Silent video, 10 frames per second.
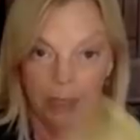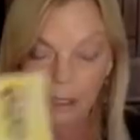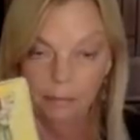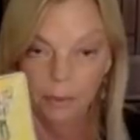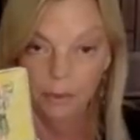
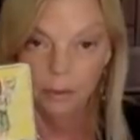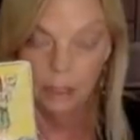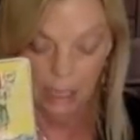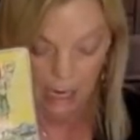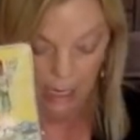papers,
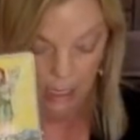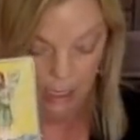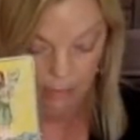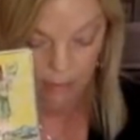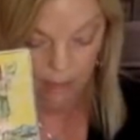and
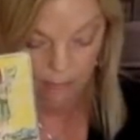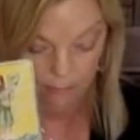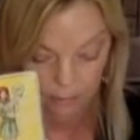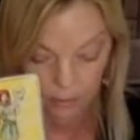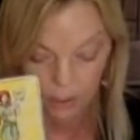I
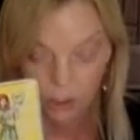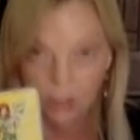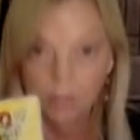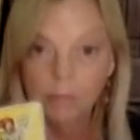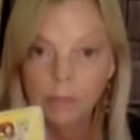feel that she
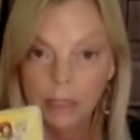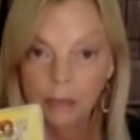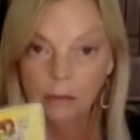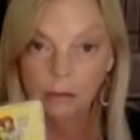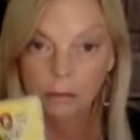comes
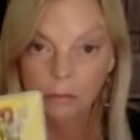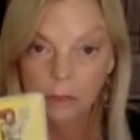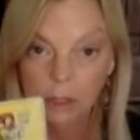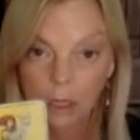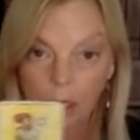out
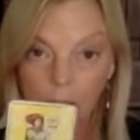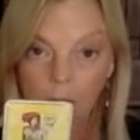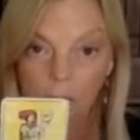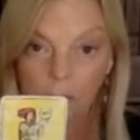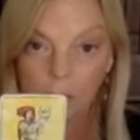
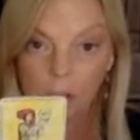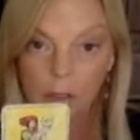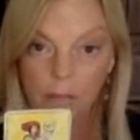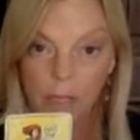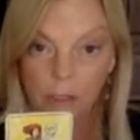with
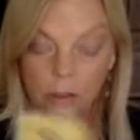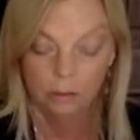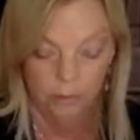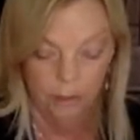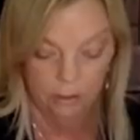some measure
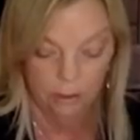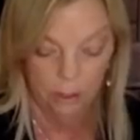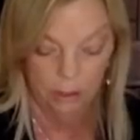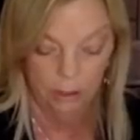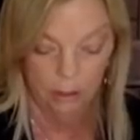of victory
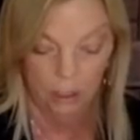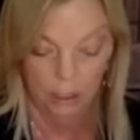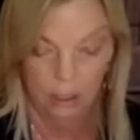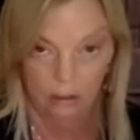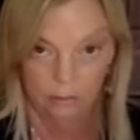here.
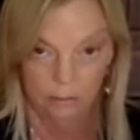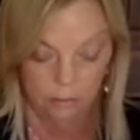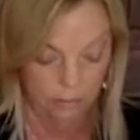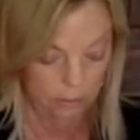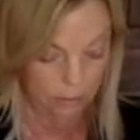
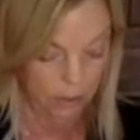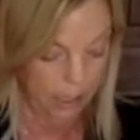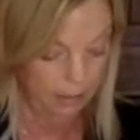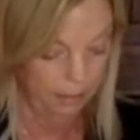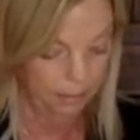All
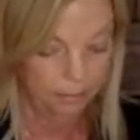right?